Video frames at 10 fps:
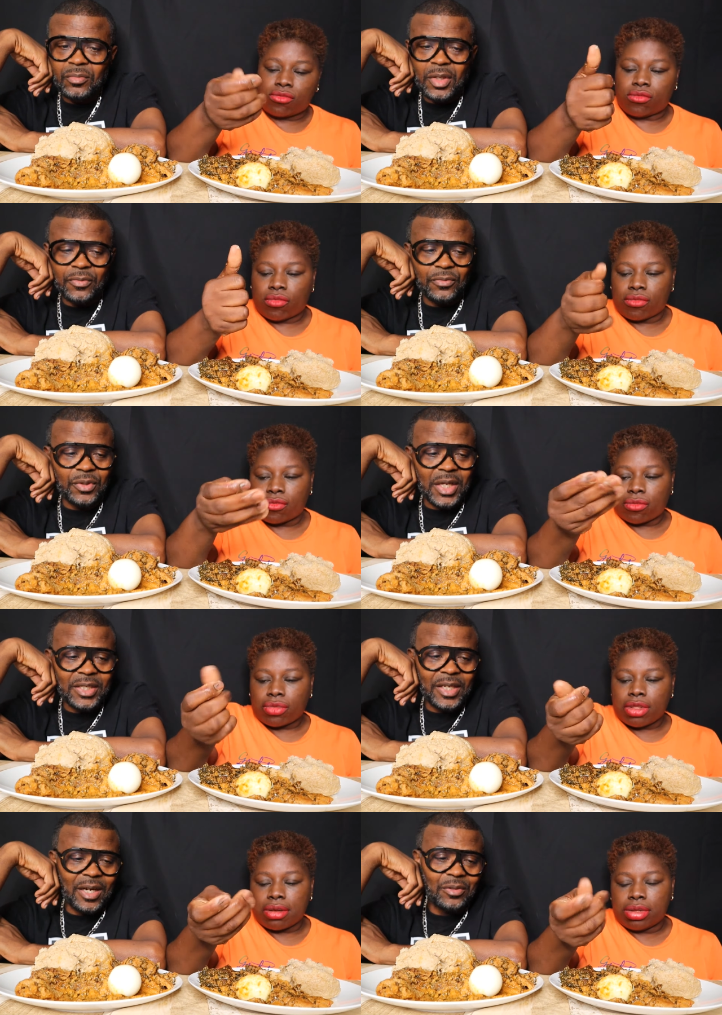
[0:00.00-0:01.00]
Speaker 1: make food
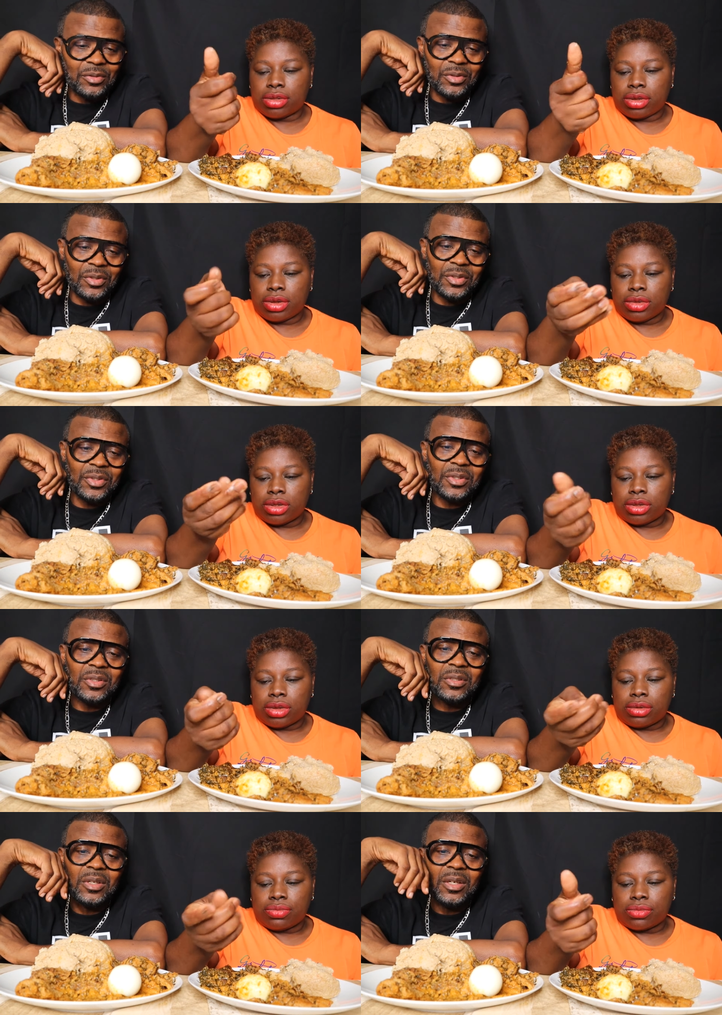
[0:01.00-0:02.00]
anyhow. Just
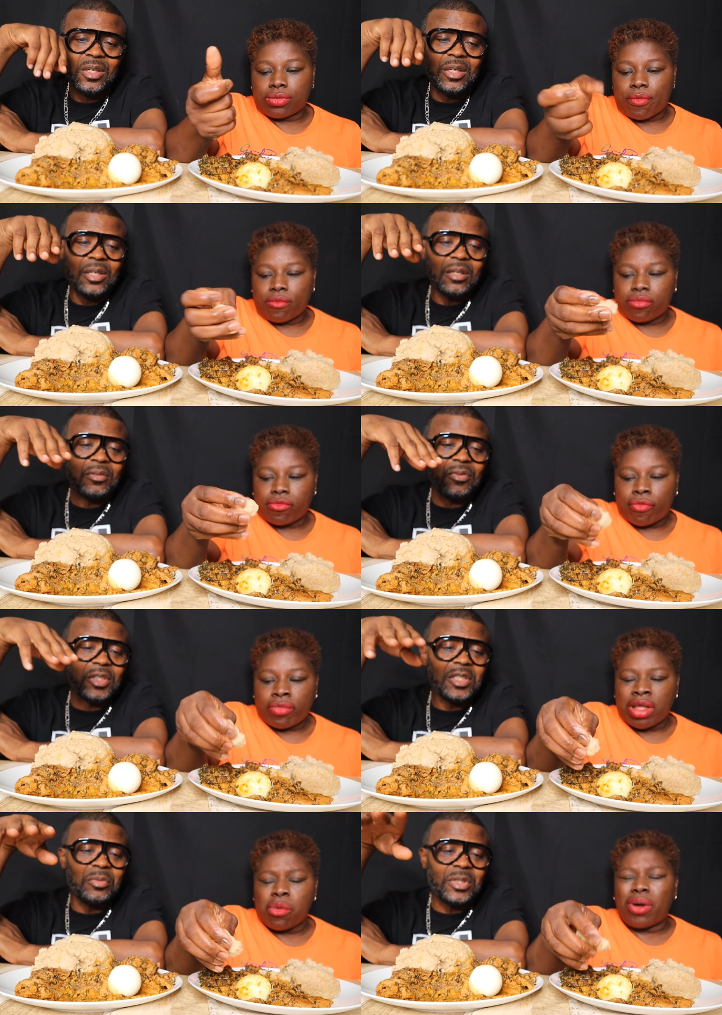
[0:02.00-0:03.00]

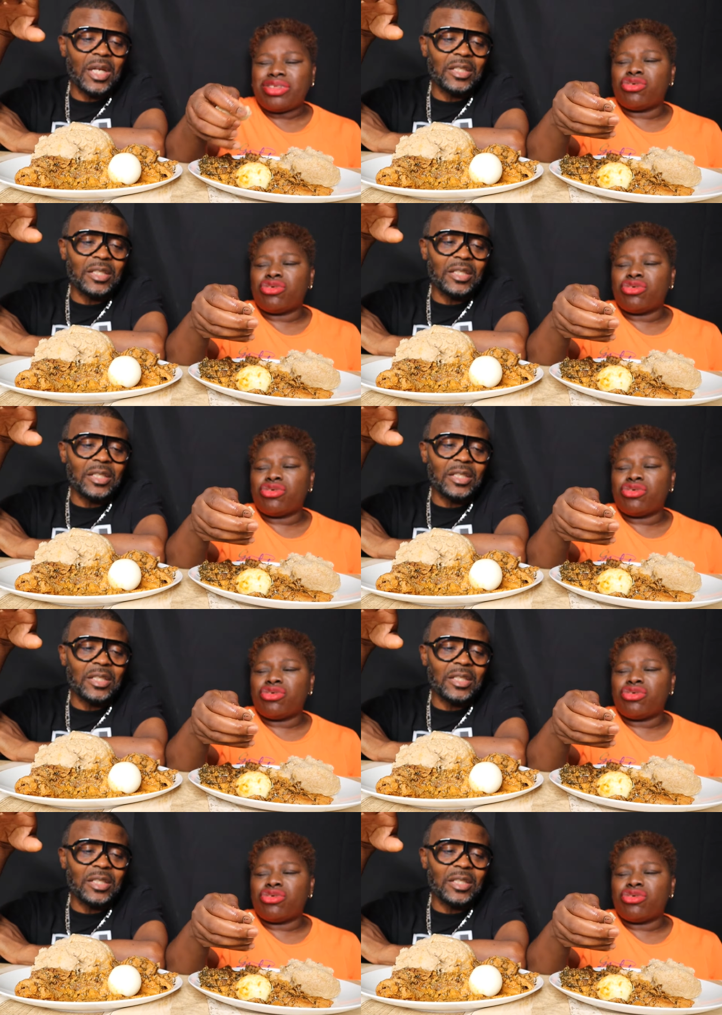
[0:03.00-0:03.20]
vegetables.